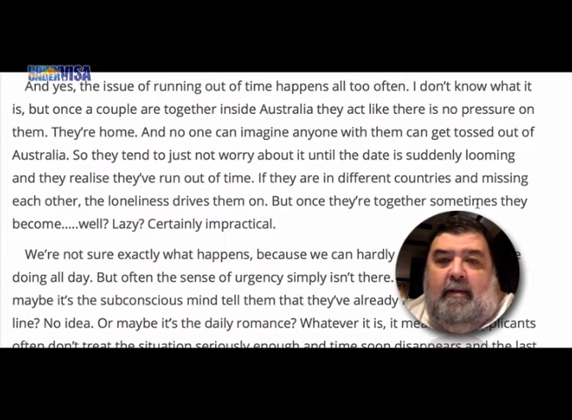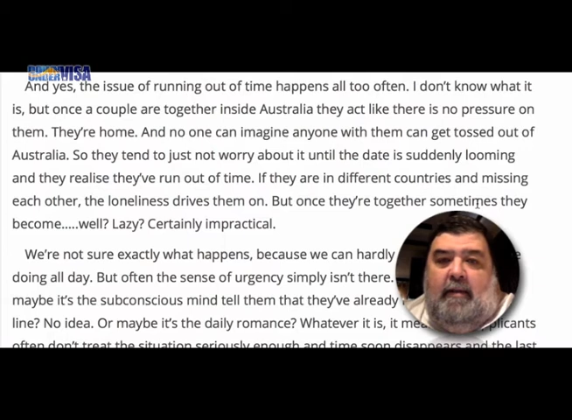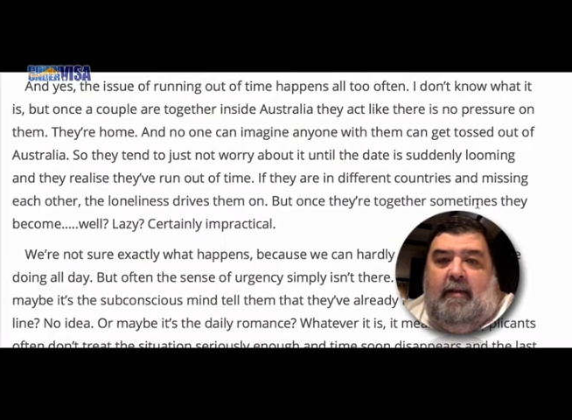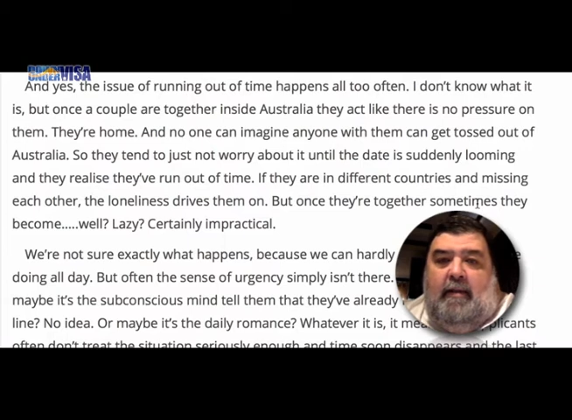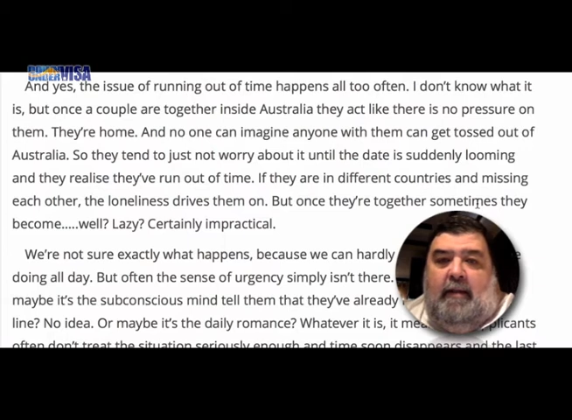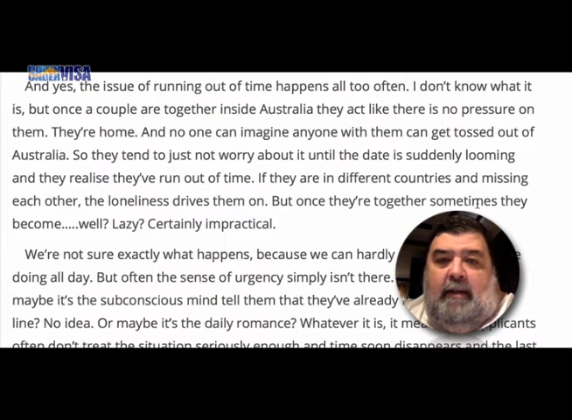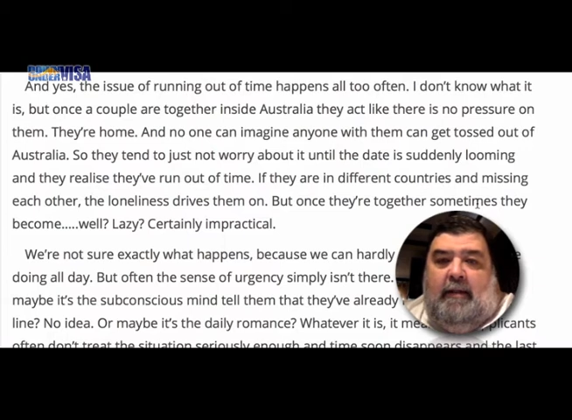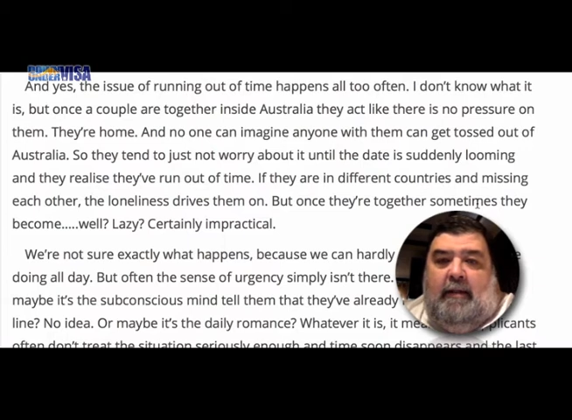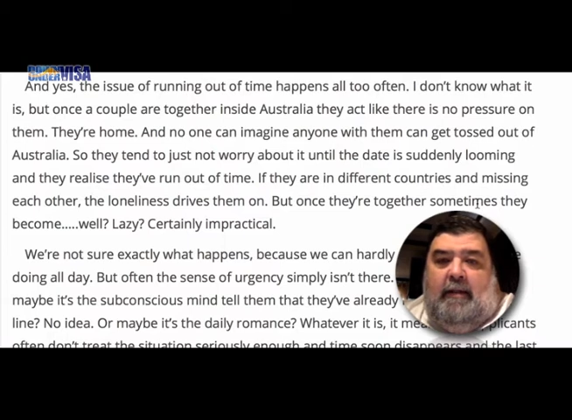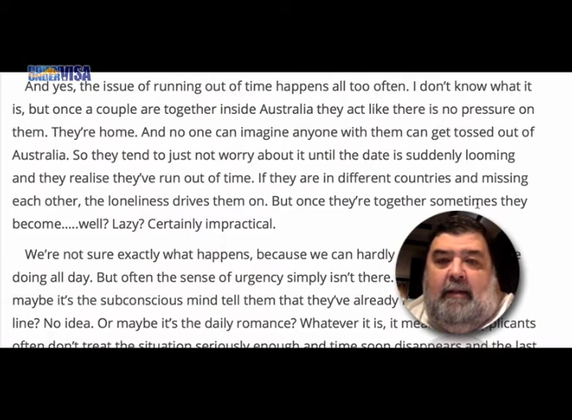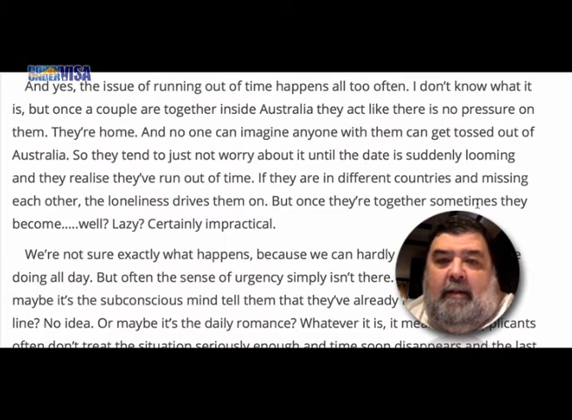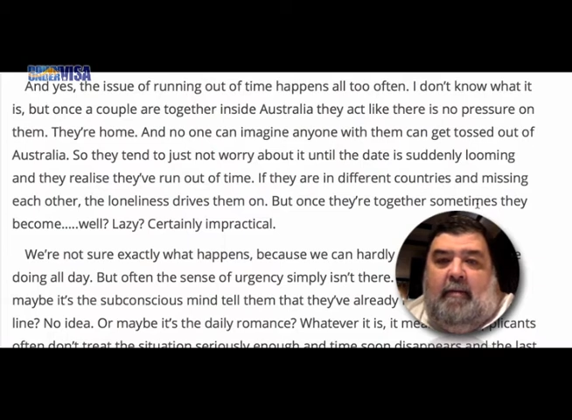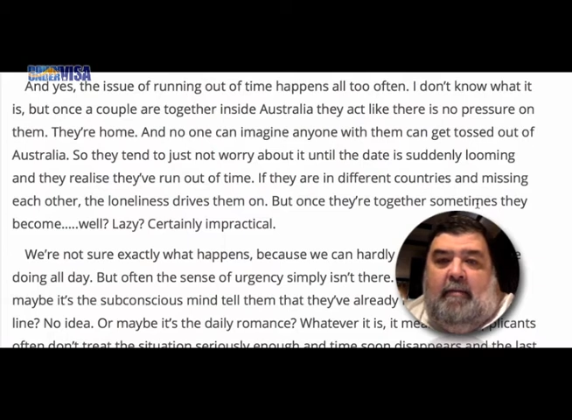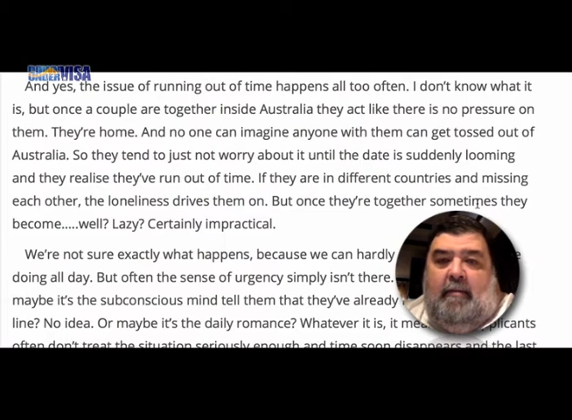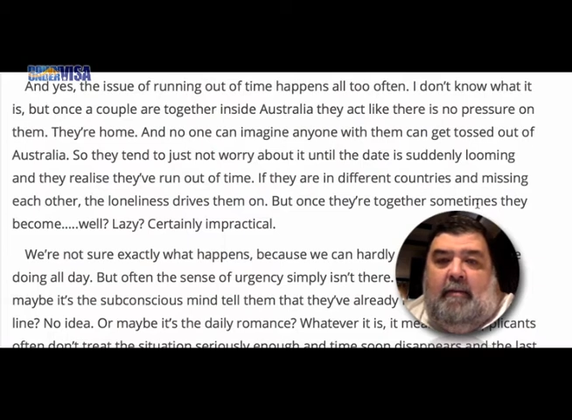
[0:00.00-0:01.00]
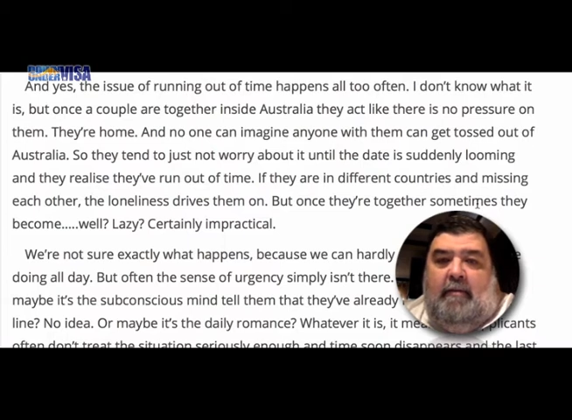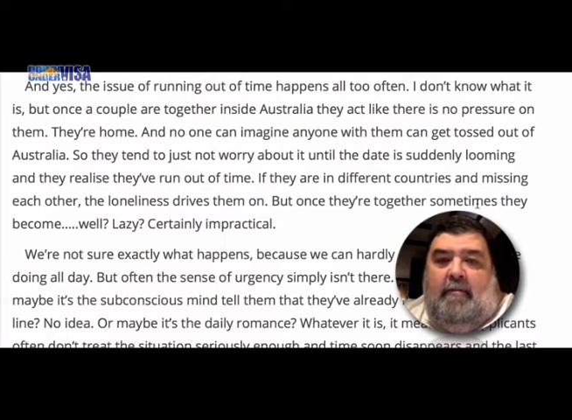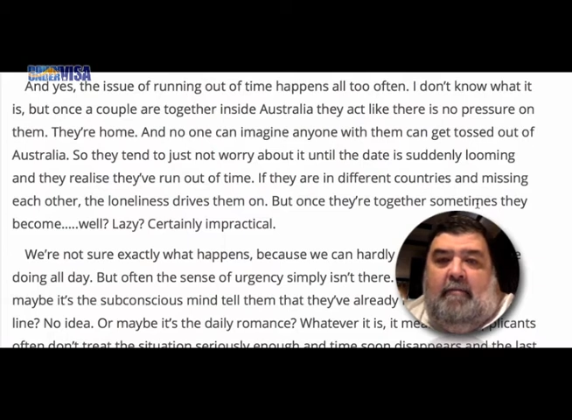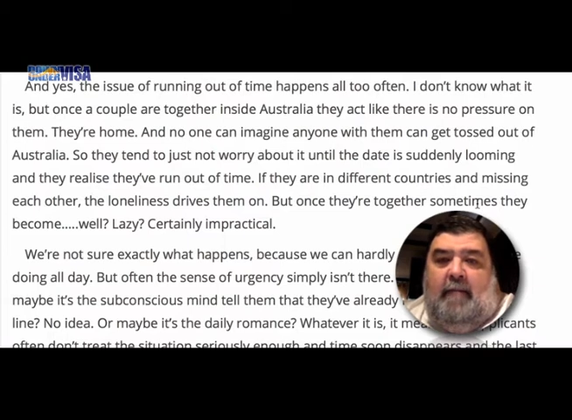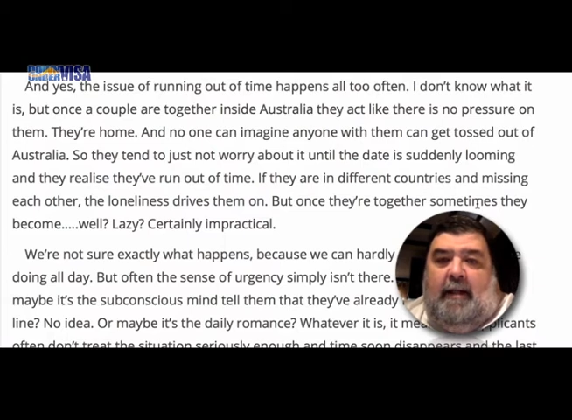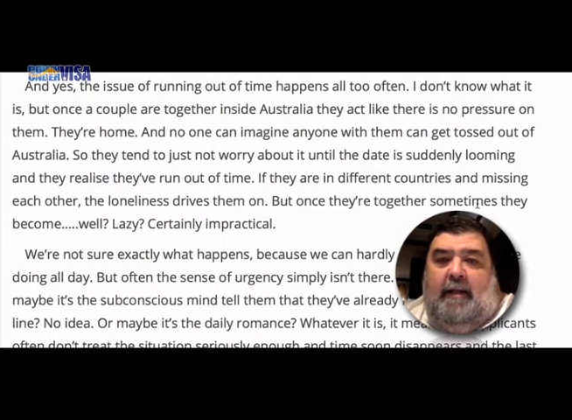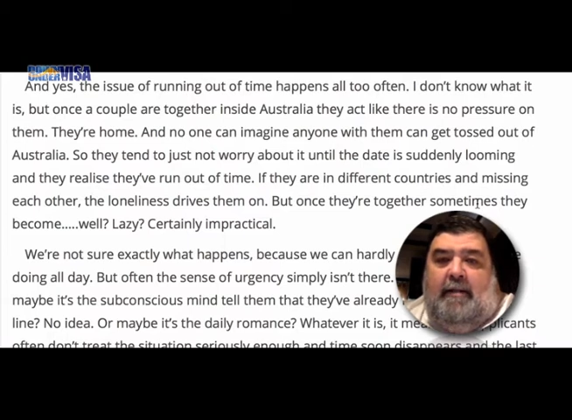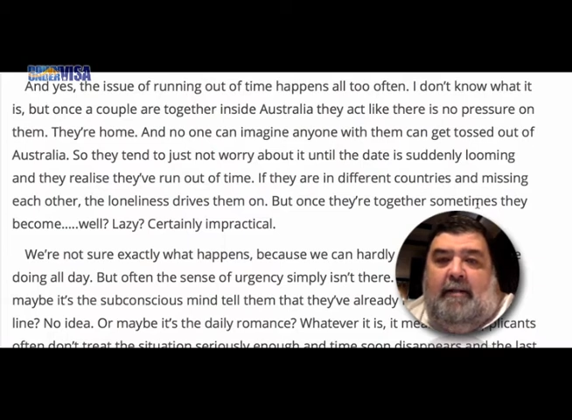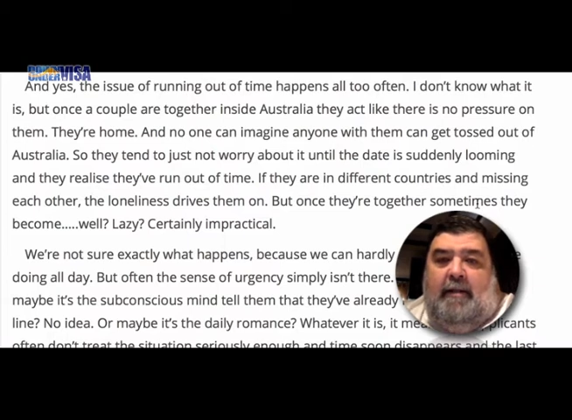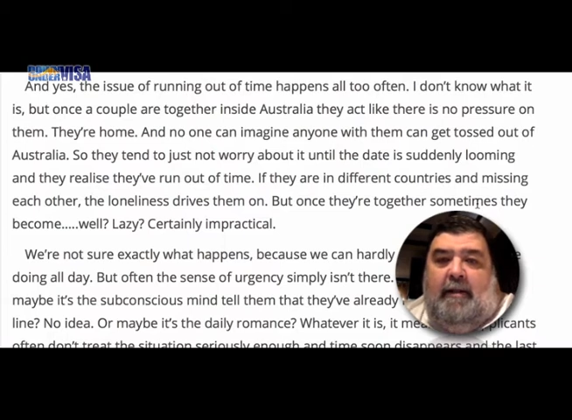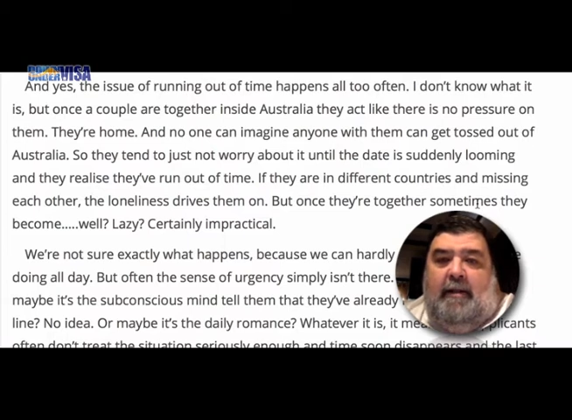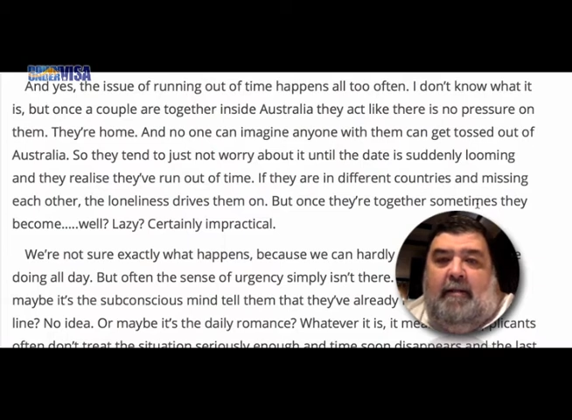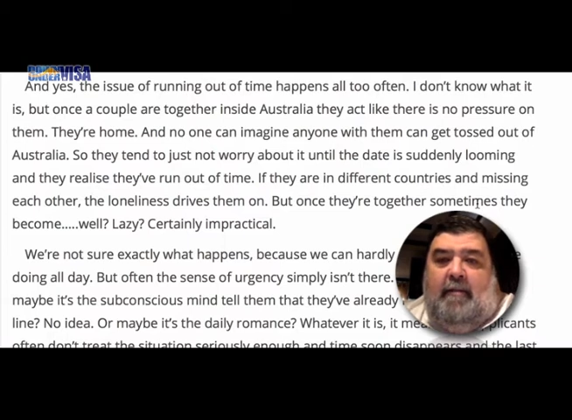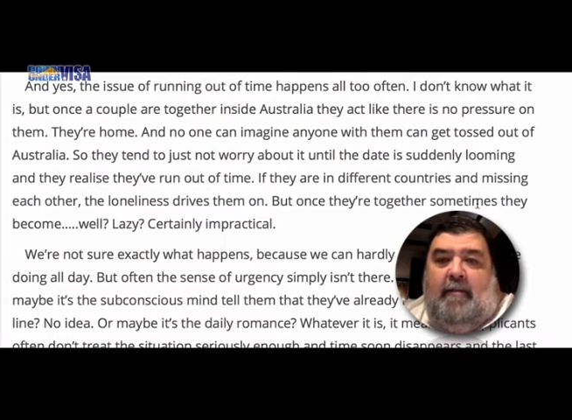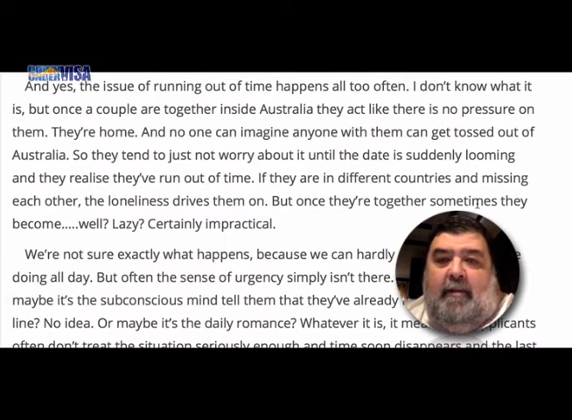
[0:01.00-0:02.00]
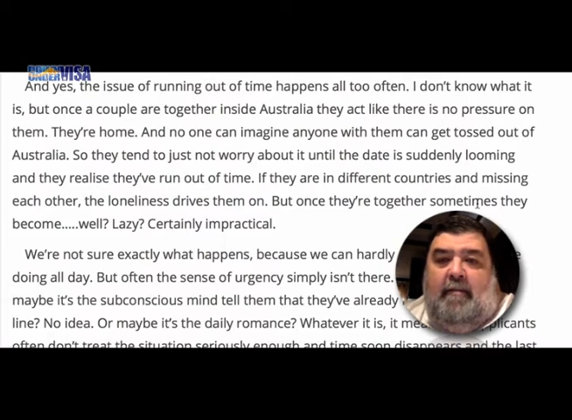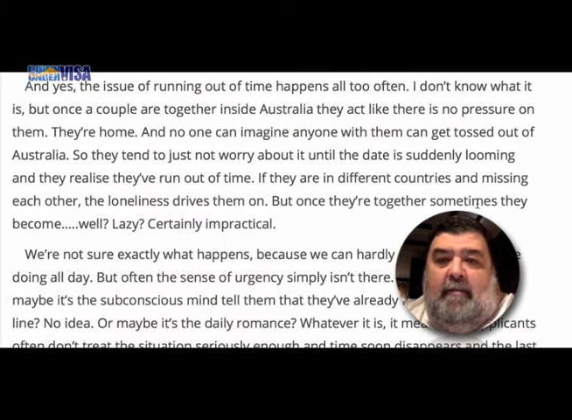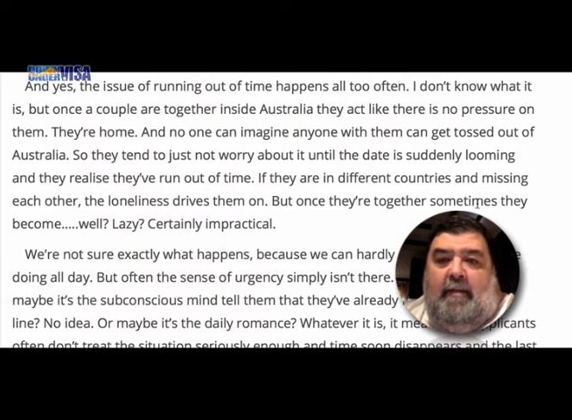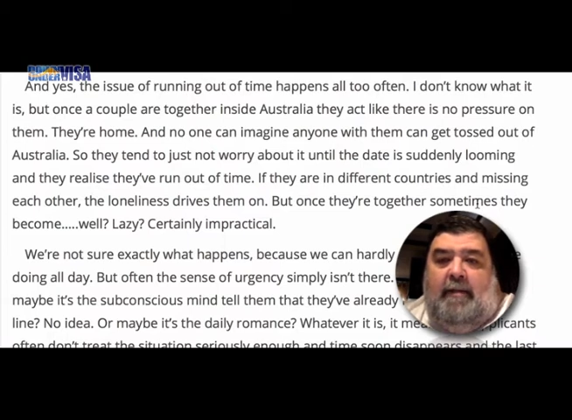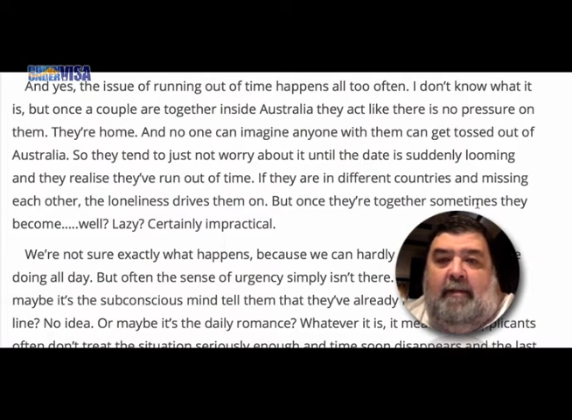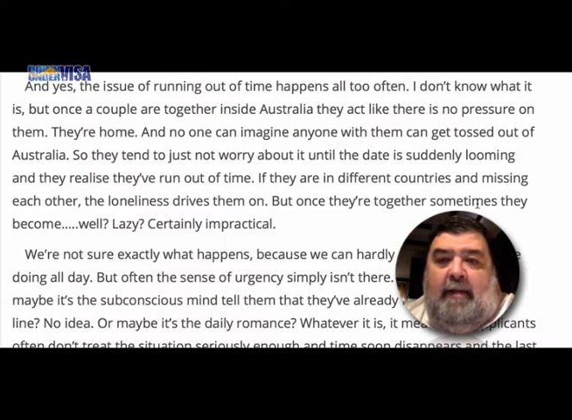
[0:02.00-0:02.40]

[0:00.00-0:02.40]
and no one can imagine anybody with